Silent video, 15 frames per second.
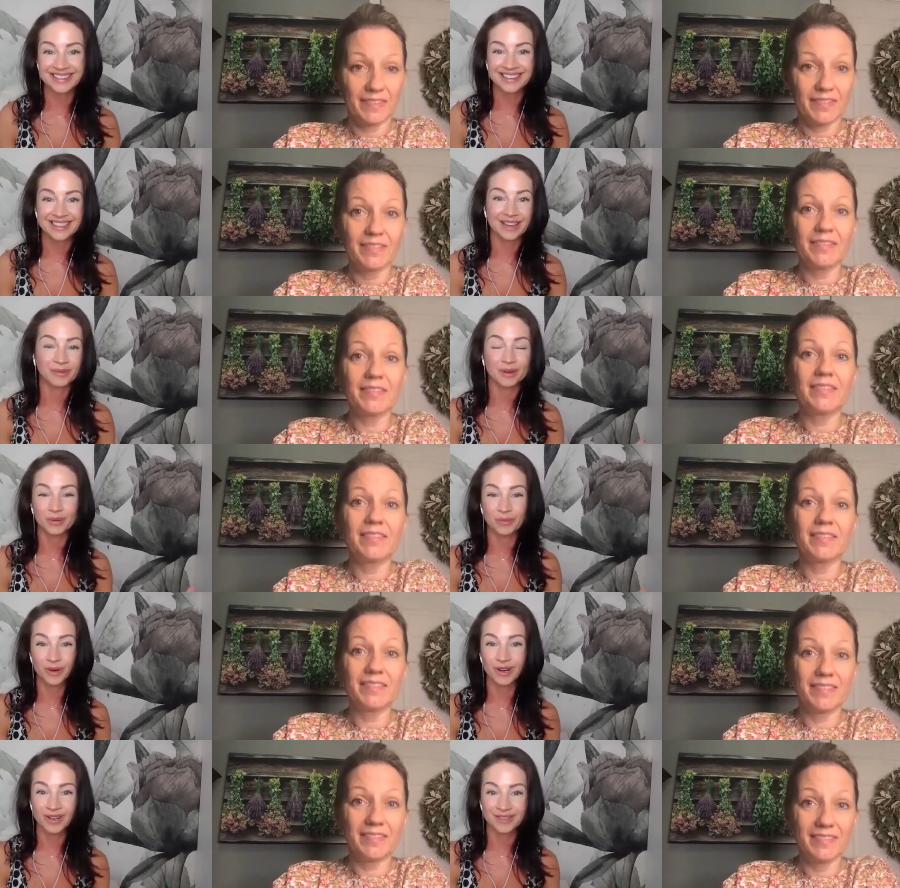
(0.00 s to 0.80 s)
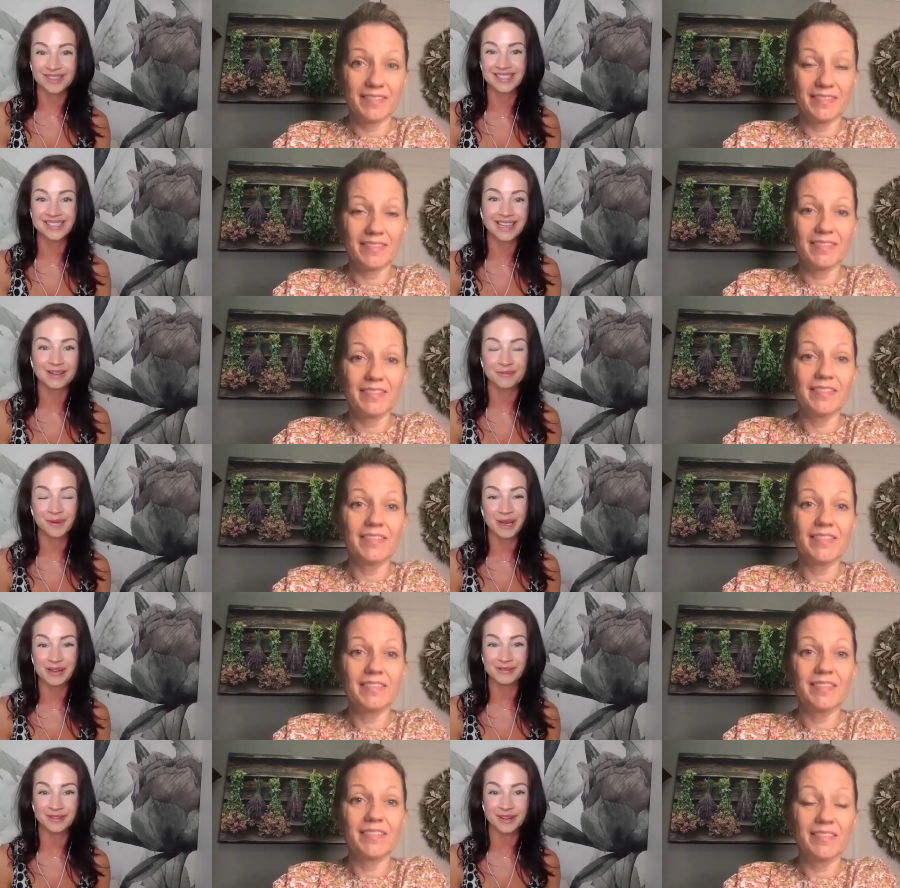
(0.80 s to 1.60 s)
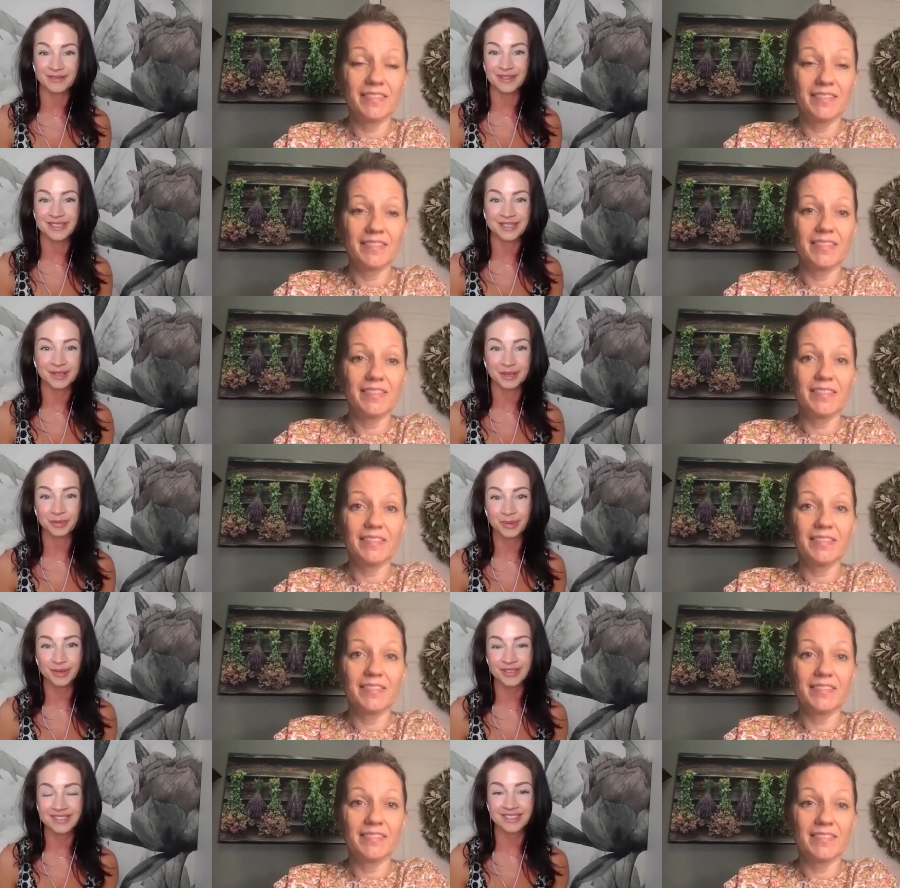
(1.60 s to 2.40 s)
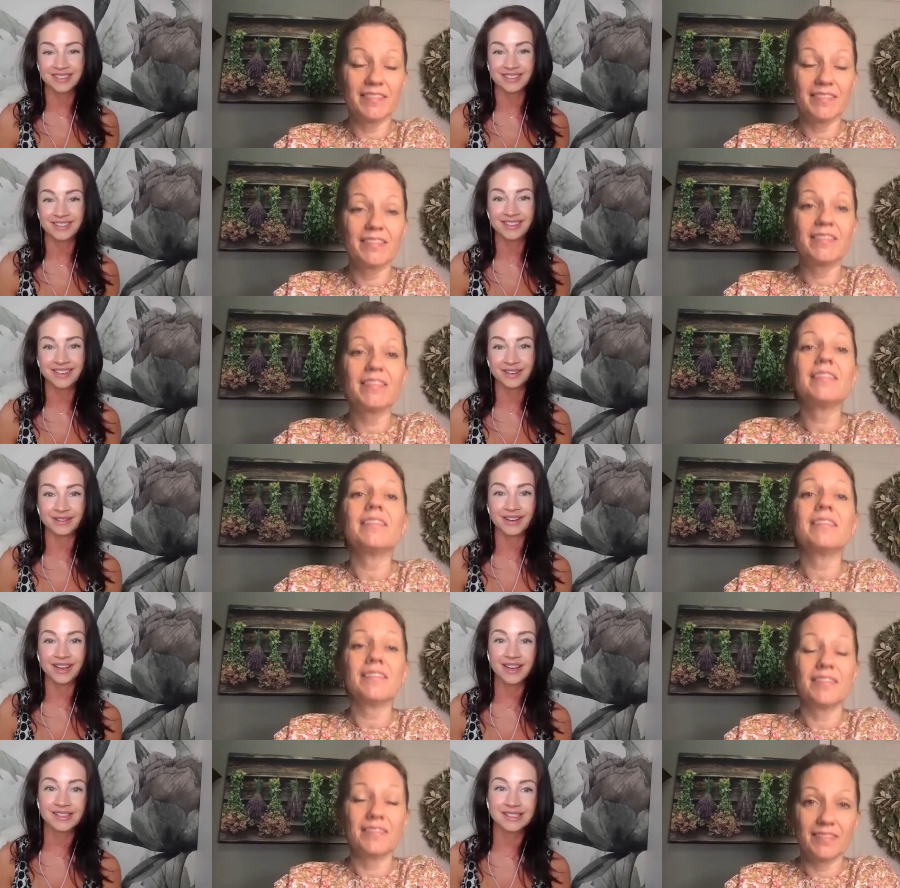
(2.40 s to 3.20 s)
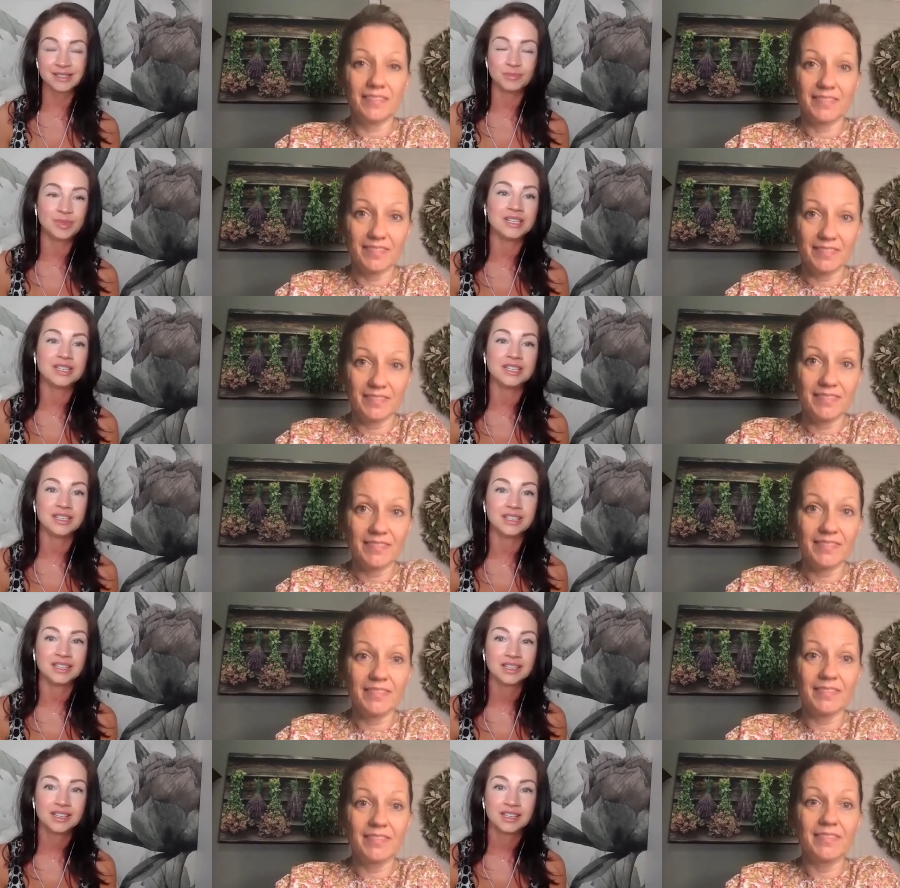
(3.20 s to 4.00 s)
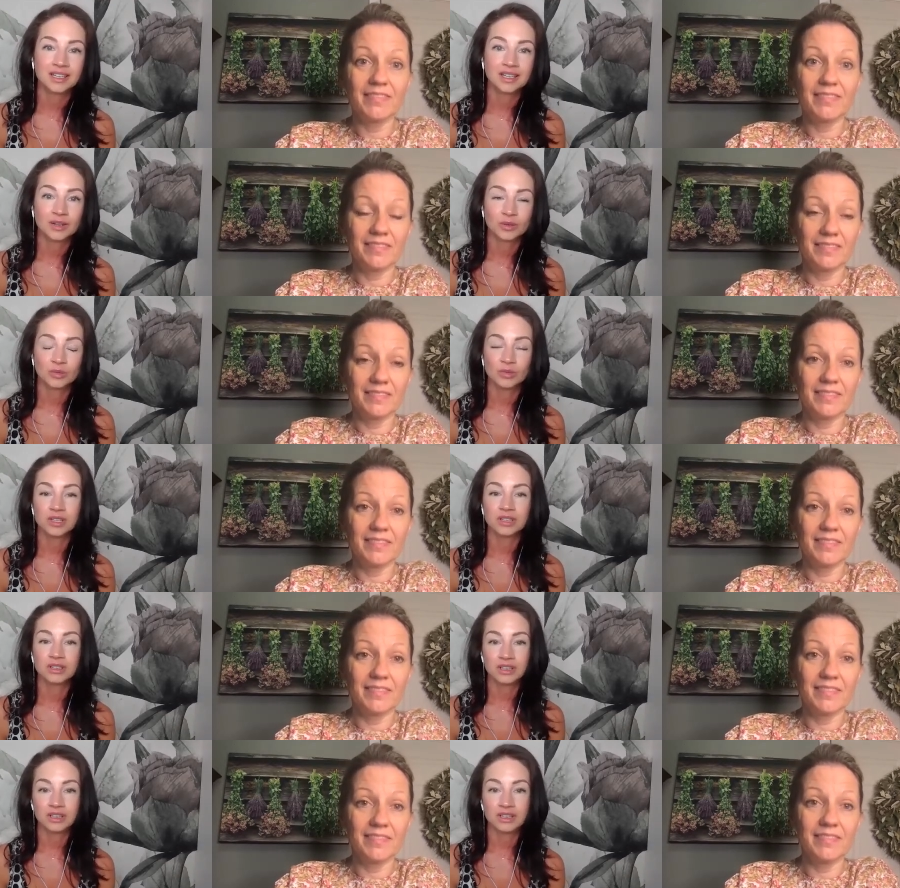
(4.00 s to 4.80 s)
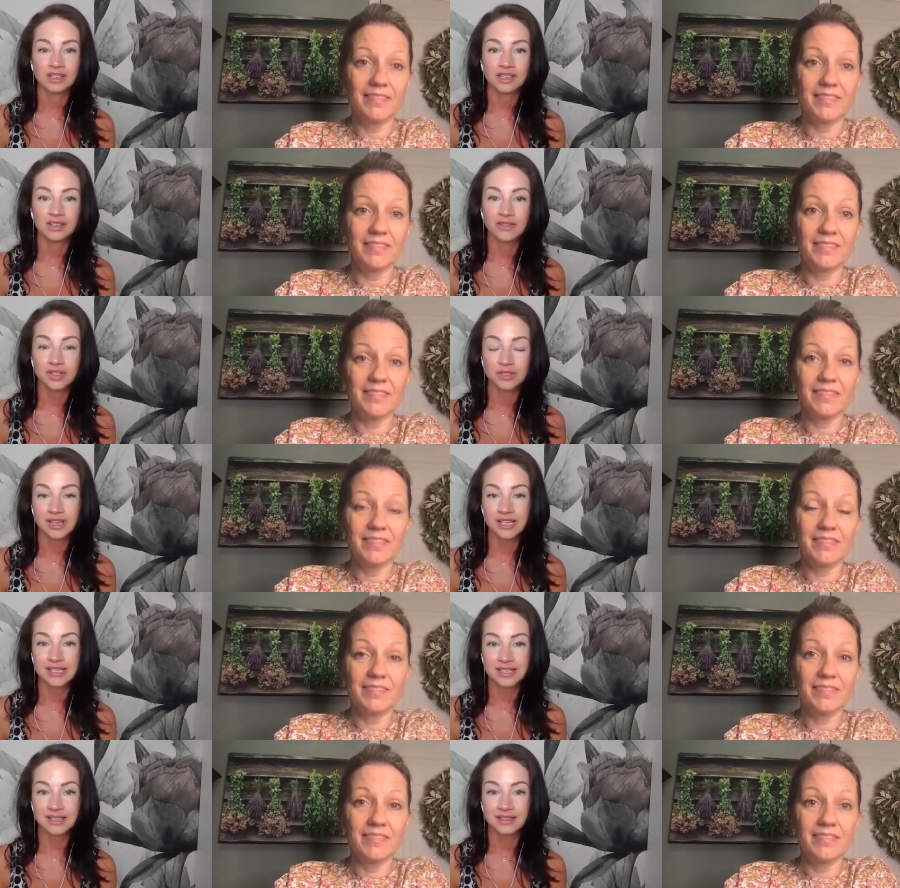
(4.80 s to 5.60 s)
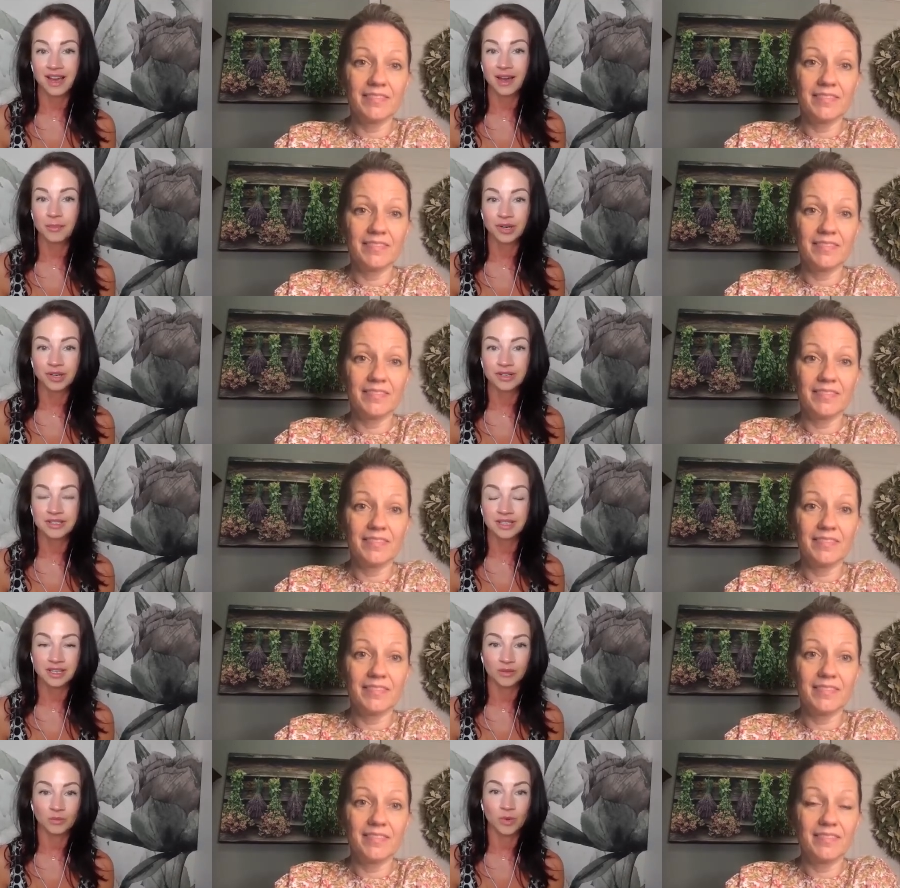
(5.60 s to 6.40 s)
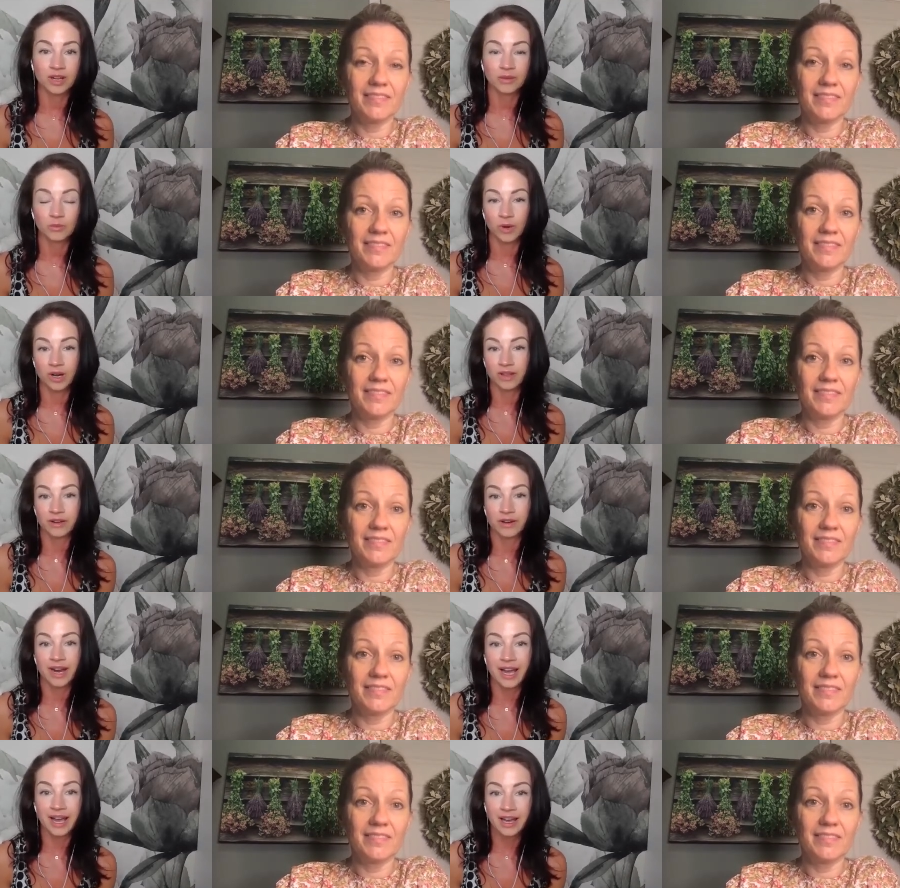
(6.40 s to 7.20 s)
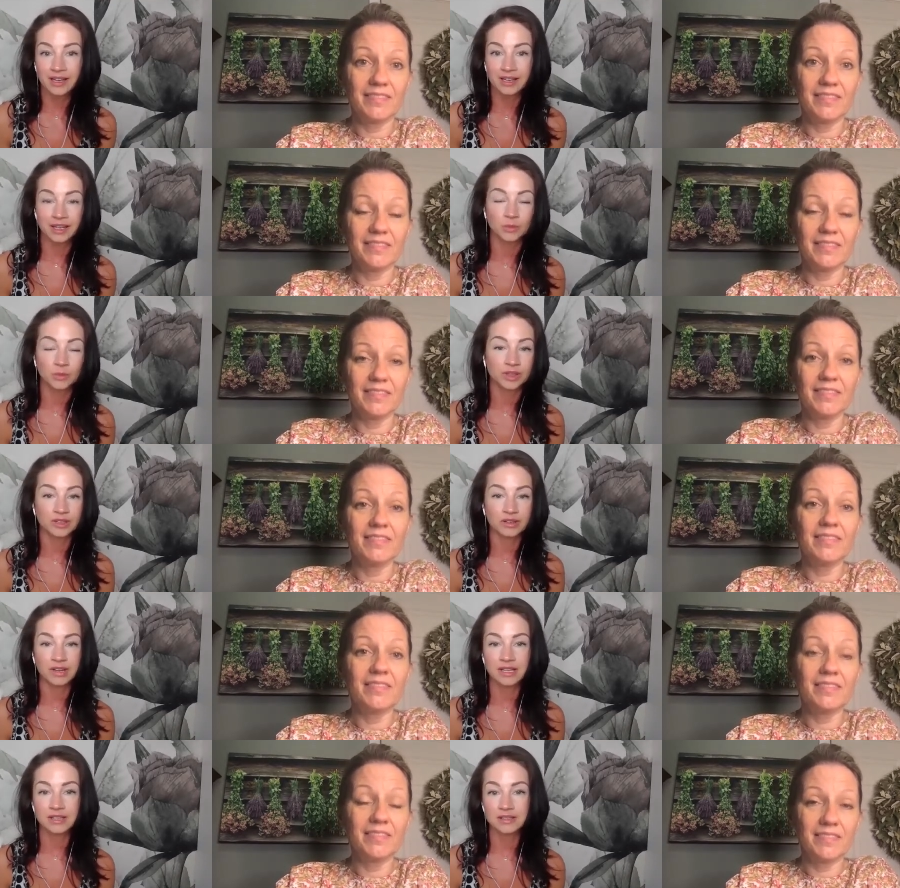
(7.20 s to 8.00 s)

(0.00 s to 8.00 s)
Speaker 1: that would work the same way for every single person. You know, it has to be really individualized to that person and wh- where they're at and what their needs